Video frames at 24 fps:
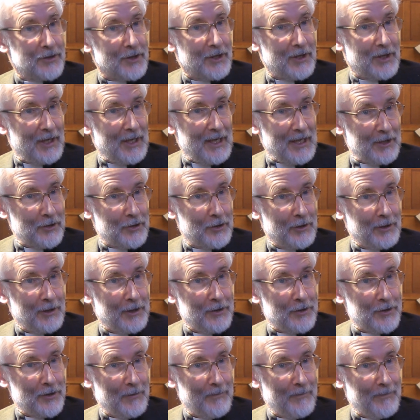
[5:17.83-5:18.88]
to
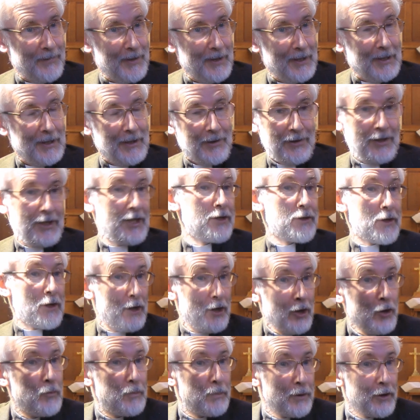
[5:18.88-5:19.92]
connectionalism. These
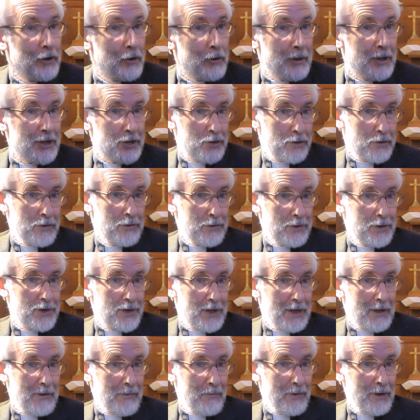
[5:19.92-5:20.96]
are open
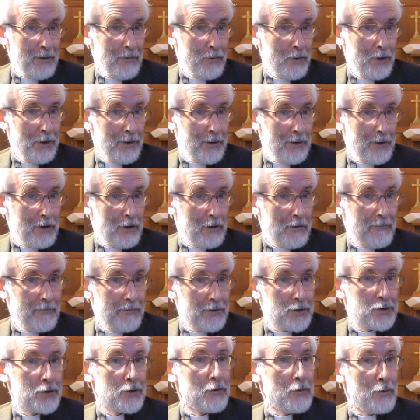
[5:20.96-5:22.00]
questions that we want the
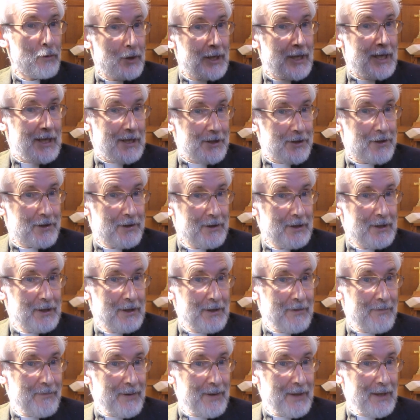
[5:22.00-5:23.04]
conference to look at
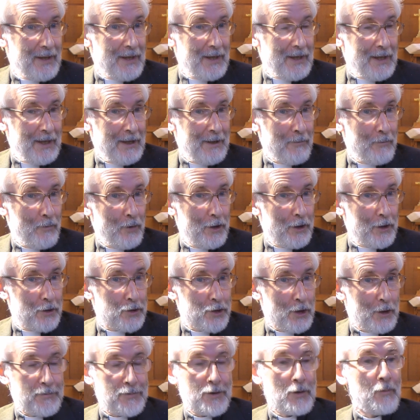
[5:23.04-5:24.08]
in
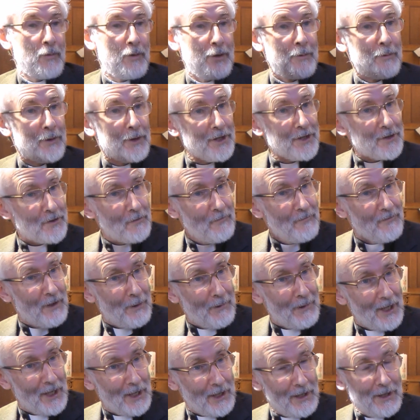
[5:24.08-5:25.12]
workshops, and we will listen
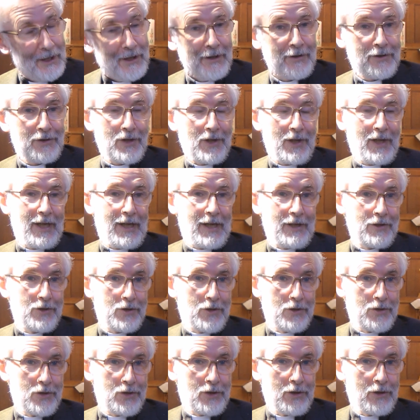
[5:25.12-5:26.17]
very hard to the
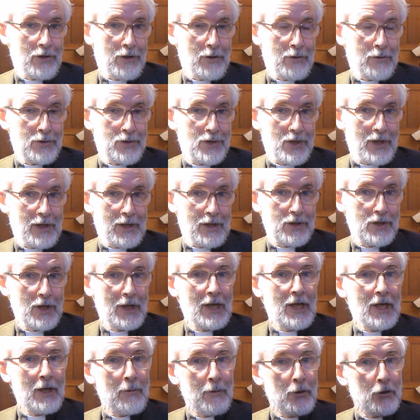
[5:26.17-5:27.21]
answers to those
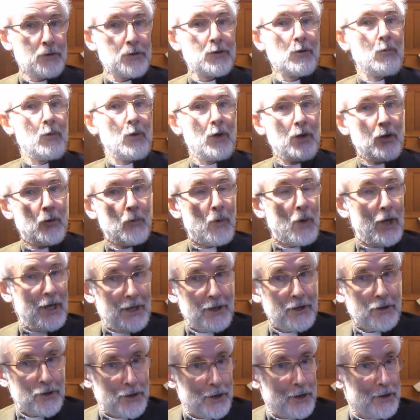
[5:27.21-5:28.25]
things. We also want the
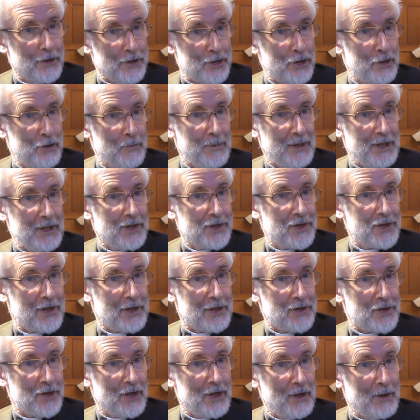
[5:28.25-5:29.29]
wider church to be
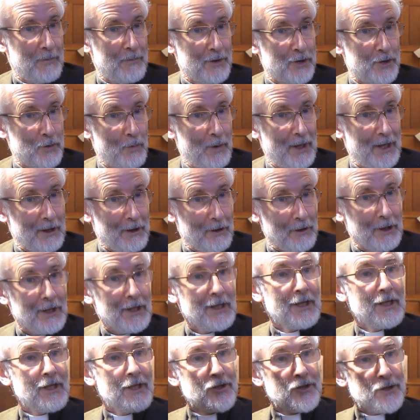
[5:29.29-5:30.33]
discussing them as
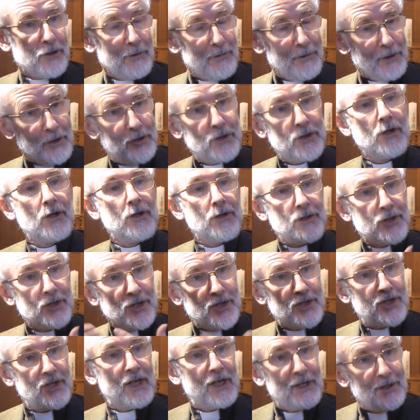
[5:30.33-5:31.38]
well, so the
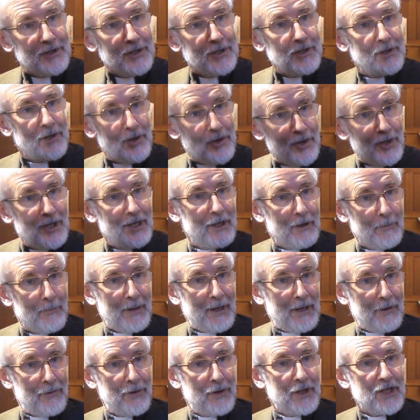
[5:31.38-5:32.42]
church is starting to think
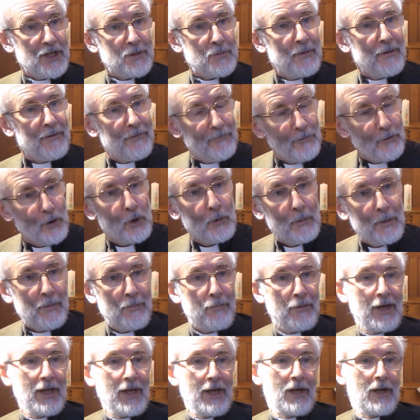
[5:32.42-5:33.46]
about things before
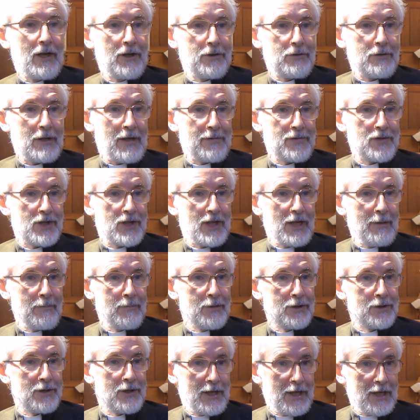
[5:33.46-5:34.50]
we bring our draft
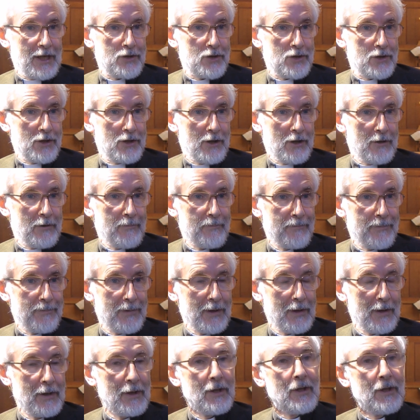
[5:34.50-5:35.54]
statement next year.
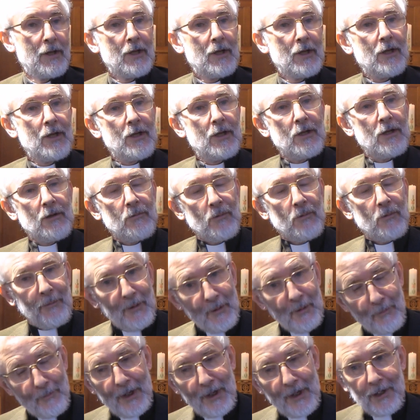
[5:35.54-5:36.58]

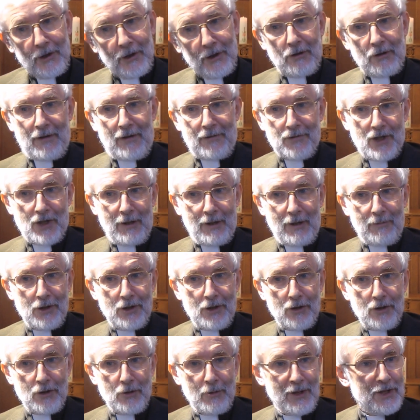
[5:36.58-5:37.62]
When we bring the draft
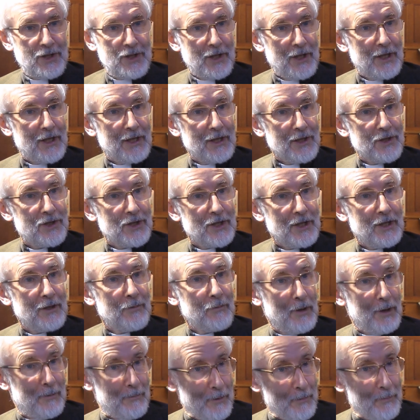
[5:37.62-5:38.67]
statement in
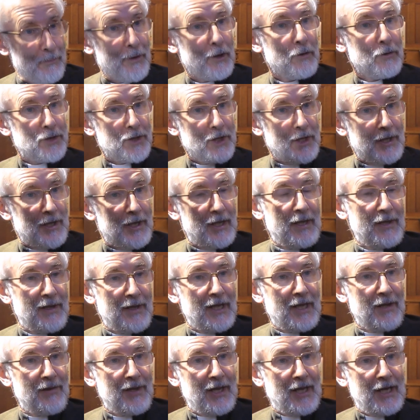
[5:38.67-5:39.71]
2019, we're proposing that
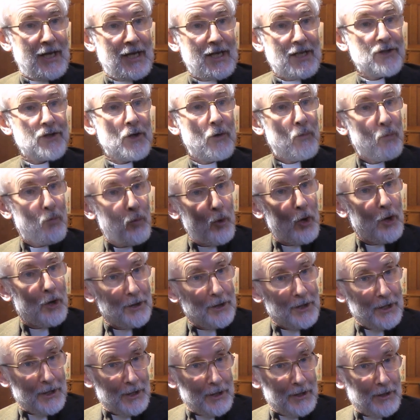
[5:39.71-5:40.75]
that then has a
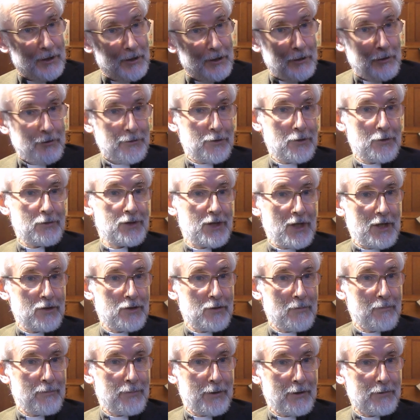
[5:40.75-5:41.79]
one-year
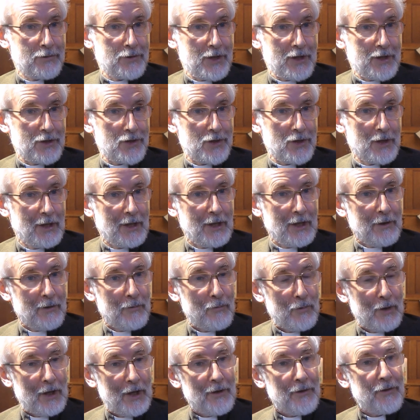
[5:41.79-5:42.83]
consultation process
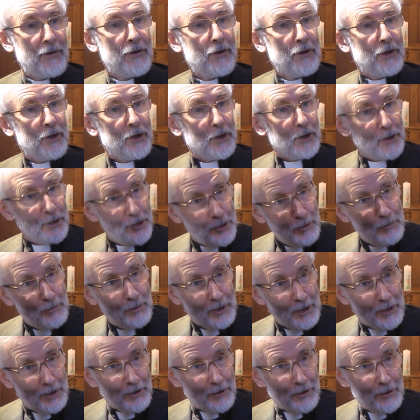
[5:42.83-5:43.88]
rather than a
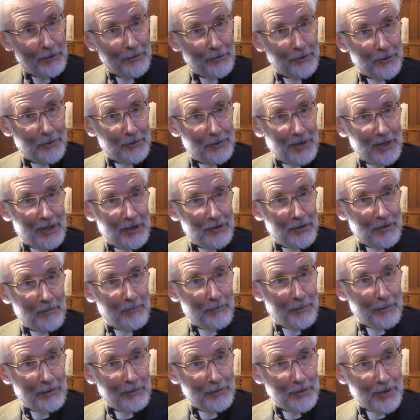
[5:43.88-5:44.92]
two-year
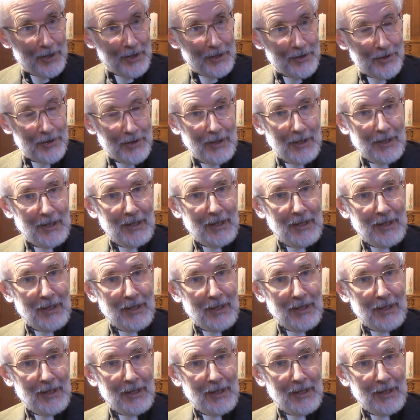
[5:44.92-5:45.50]
consultation process,